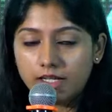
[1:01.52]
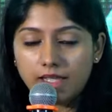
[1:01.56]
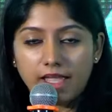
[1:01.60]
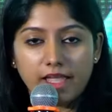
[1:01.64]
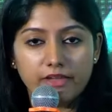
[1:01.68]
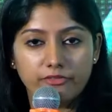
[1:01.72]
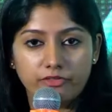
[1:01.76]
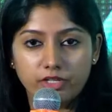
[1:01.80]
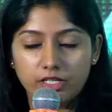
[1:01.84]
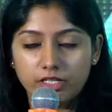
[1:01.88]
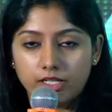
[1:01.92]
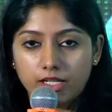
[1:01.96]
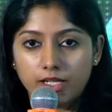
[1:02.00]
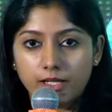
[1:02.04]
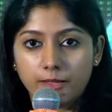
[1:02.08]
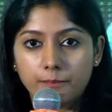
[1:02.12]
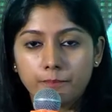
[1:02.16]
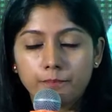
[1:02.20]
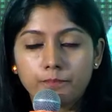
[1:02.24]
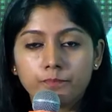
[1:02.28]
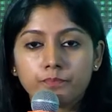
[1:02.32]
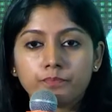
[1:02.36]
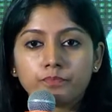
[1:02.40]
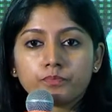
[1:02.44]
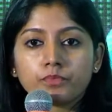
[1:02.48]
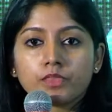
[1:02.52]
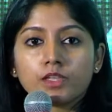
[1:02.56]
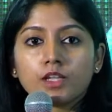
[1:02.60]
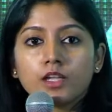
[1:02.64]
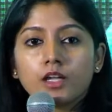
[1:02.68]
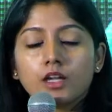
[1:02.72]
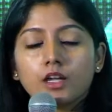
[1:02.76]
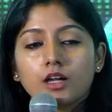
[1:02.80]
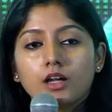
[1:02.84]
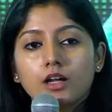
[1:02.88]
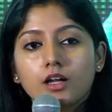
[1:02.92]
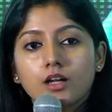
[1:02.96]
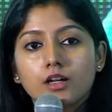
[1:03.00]
every day.
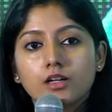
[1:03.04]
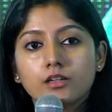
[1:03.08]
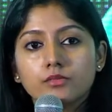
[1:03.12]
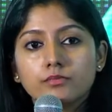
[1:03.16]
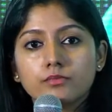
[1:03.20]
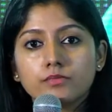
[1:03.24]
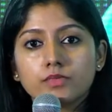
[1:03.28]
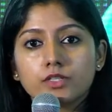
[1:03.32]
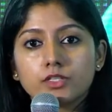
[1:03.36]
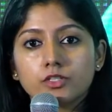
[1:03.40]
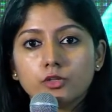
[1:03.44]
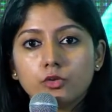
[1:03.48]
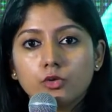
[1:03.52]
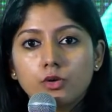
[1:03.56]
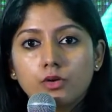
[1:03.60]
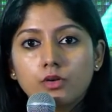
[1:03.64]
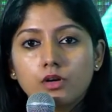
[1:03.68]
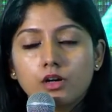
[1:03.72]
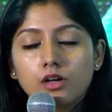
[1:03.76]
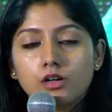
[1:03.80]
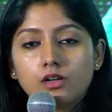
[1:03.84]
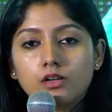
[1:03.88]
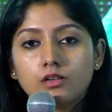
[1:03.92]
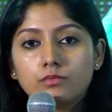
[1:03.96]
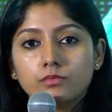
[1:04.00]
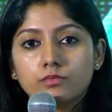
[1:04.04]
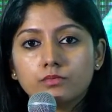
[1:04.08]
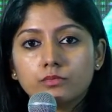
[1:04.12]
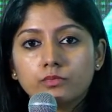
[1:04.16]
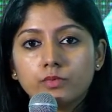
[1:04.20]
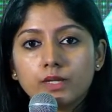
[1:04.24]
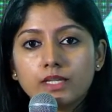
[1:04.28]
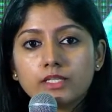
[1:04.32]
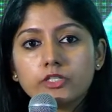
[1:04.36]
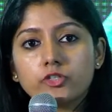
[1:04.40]
We